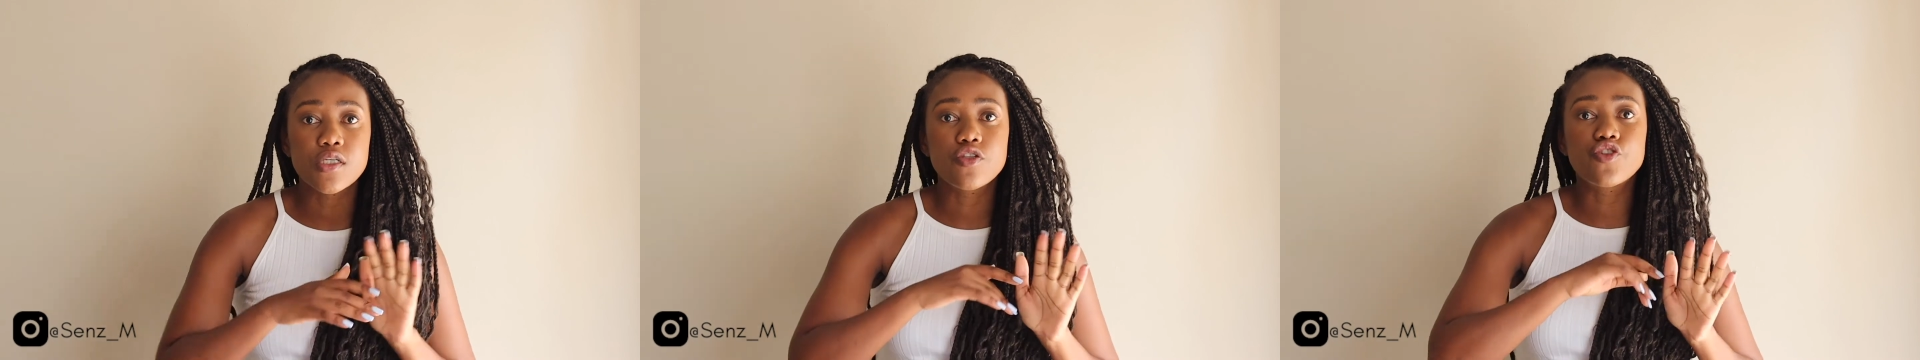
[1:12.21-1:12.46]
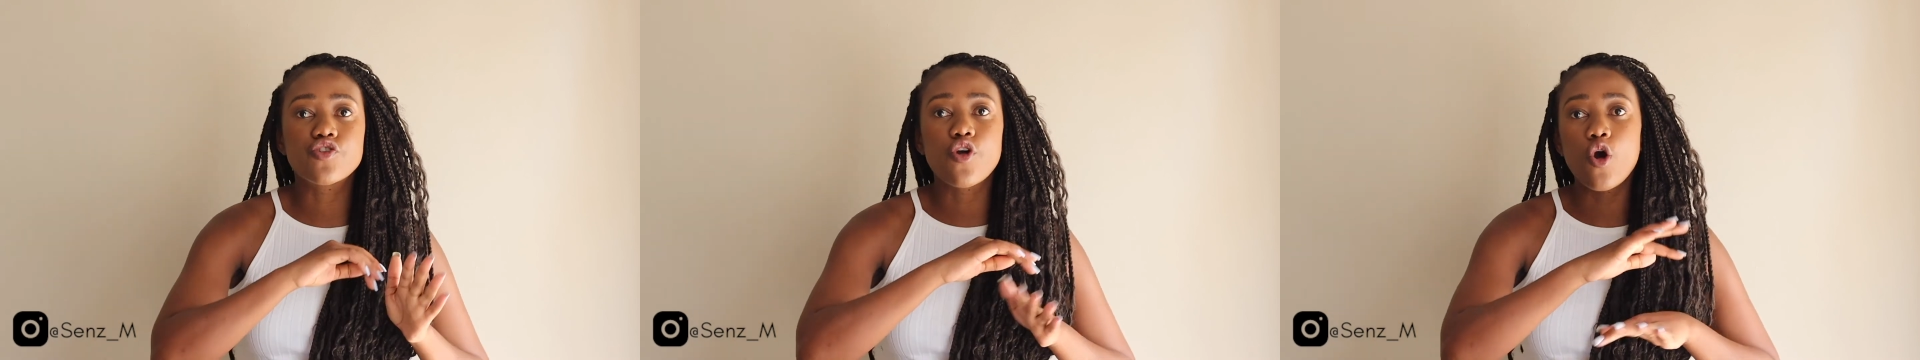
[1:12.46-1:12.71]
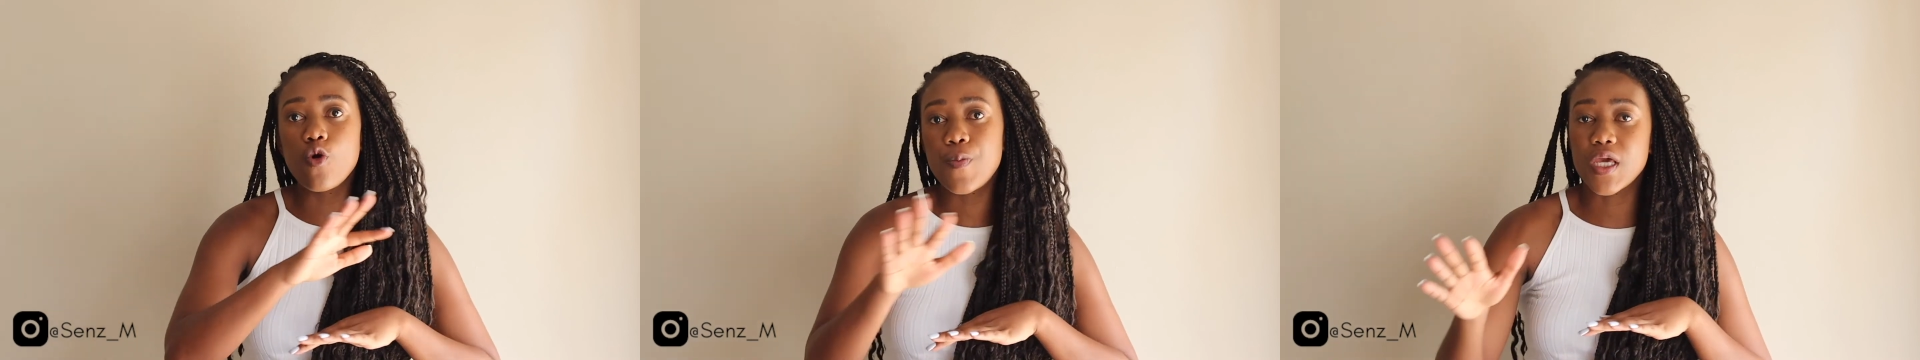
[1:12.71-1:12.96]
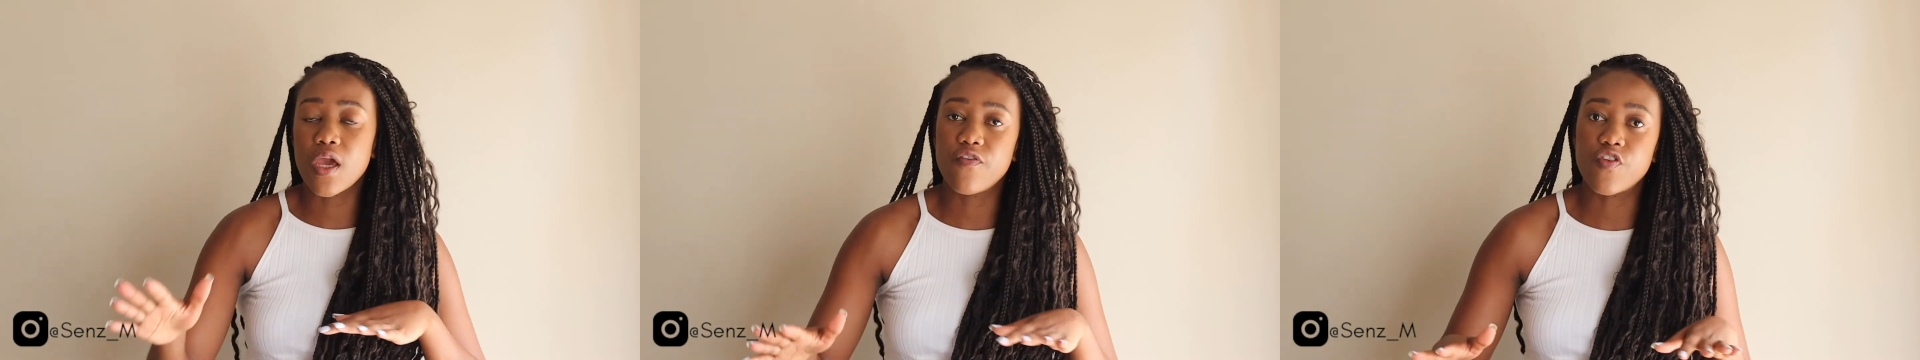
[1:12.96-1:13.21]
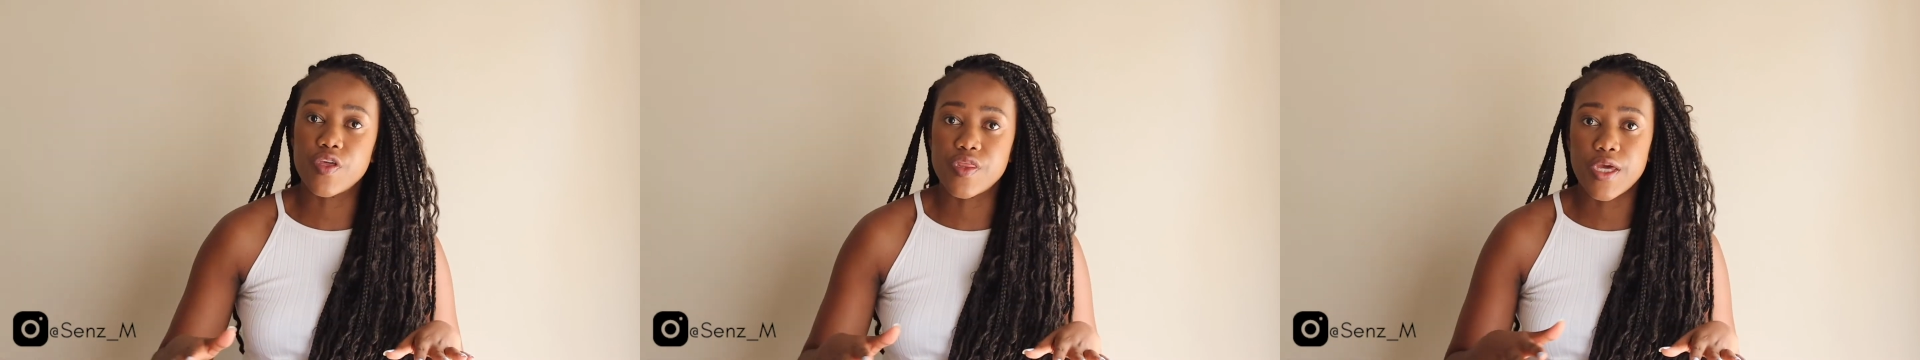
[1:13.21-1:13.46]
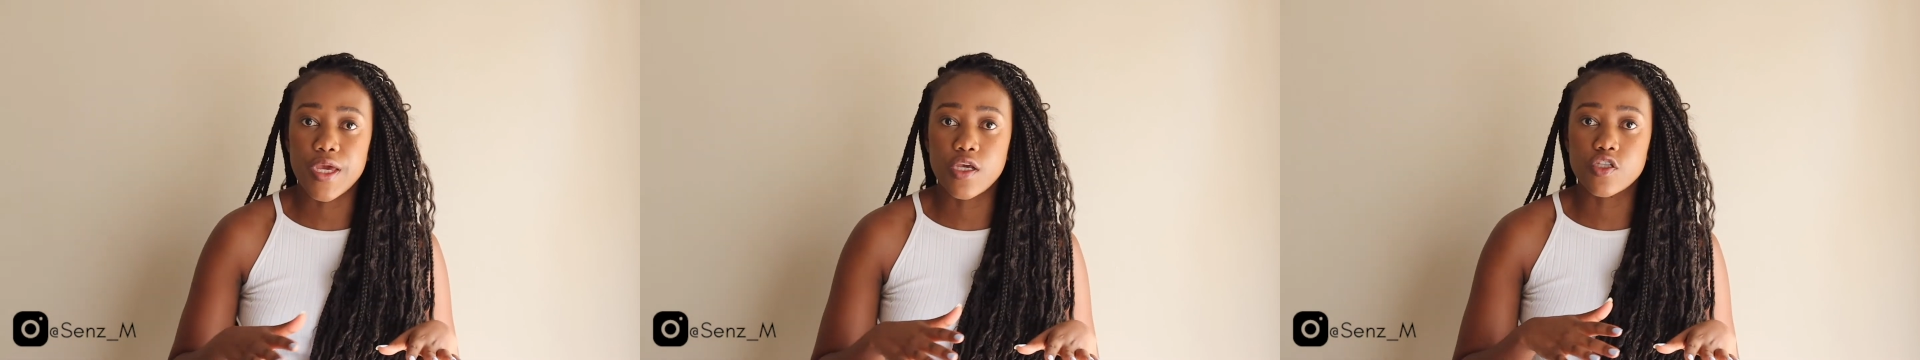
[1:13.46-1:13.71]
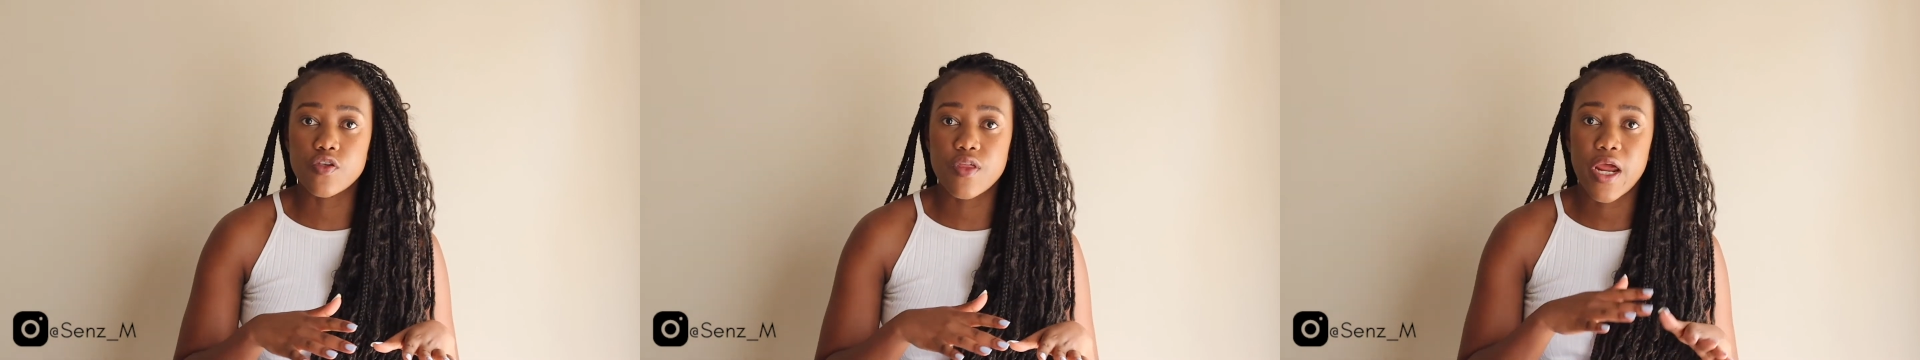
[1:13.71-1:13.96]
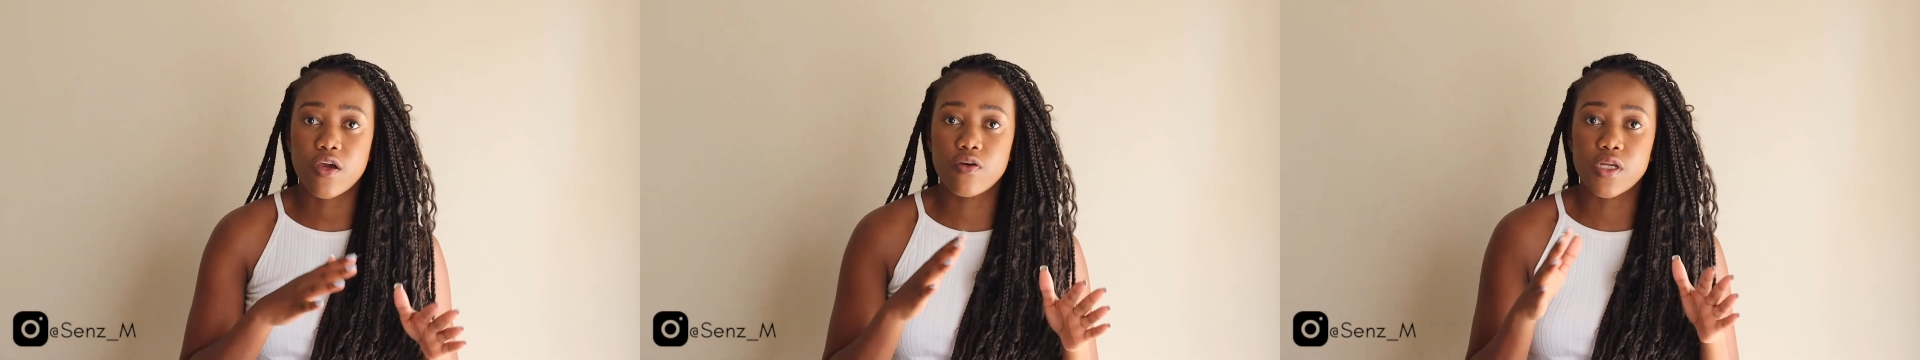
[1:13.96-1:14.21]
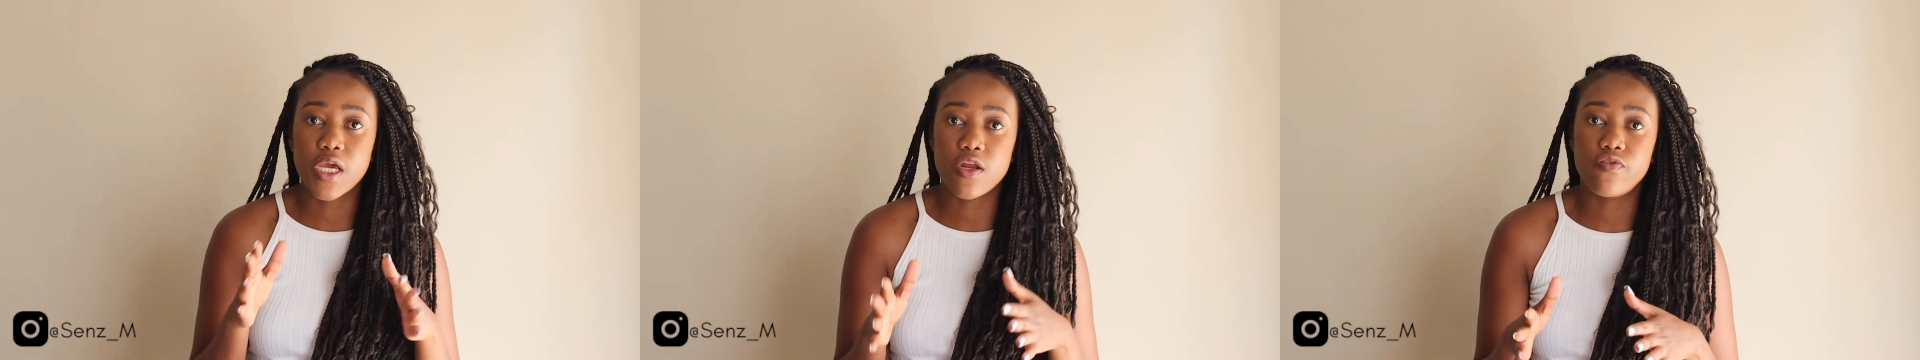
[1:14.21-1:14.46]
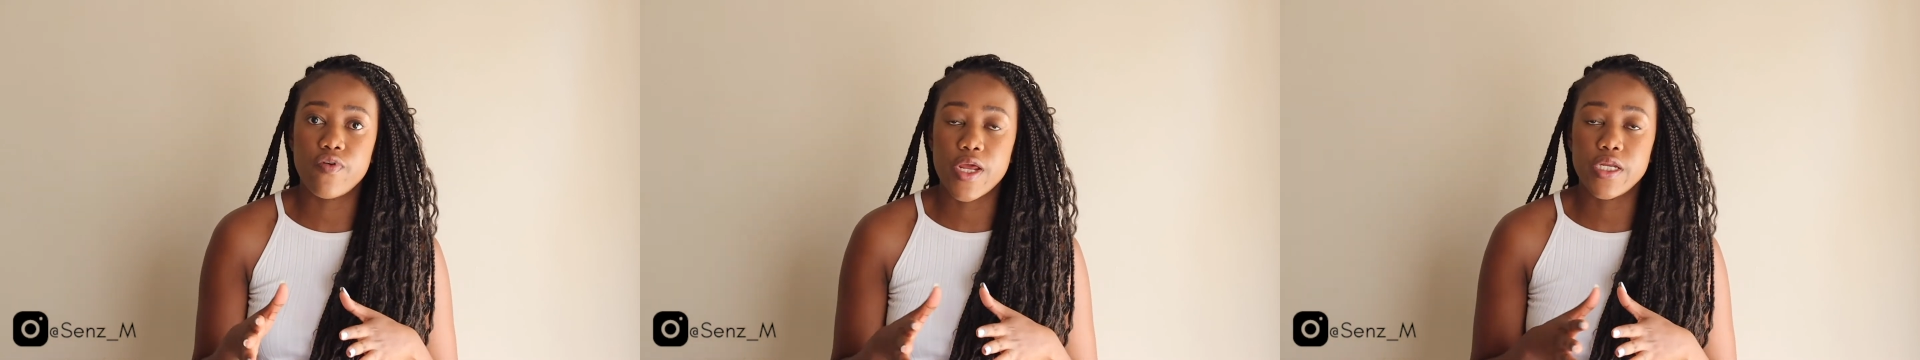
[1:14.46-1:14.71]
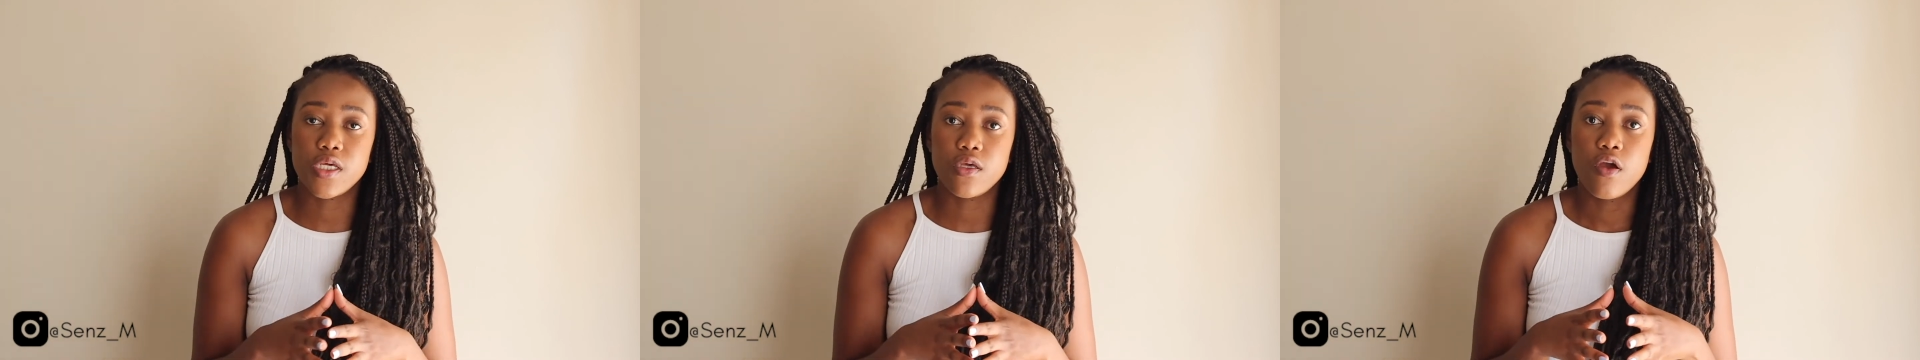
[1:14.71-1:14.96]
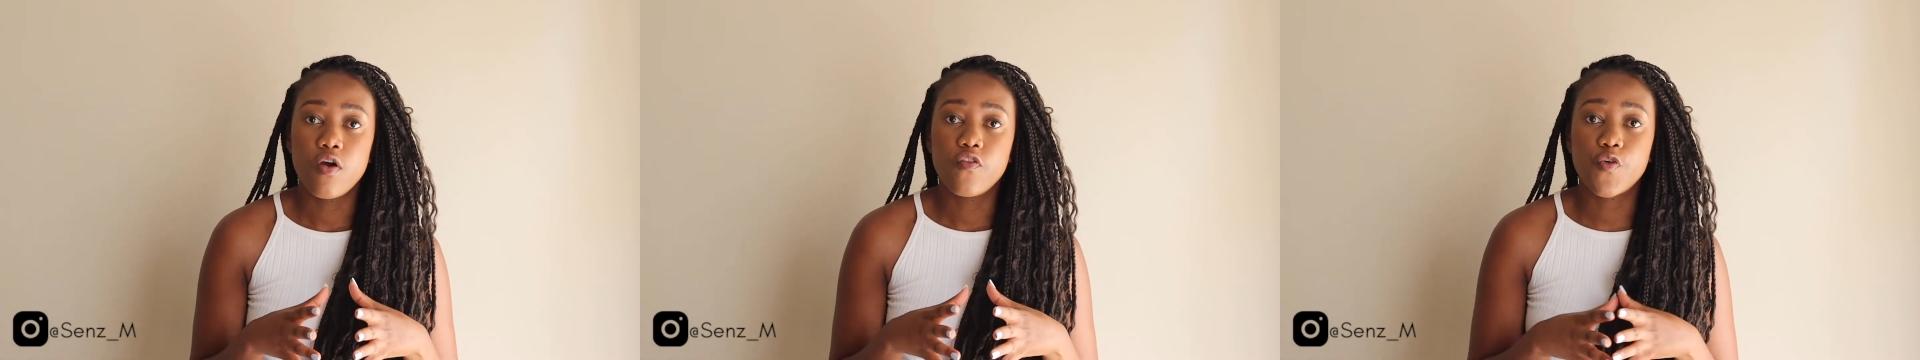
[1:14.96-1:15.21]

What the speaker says: scoping everything so that I could get ready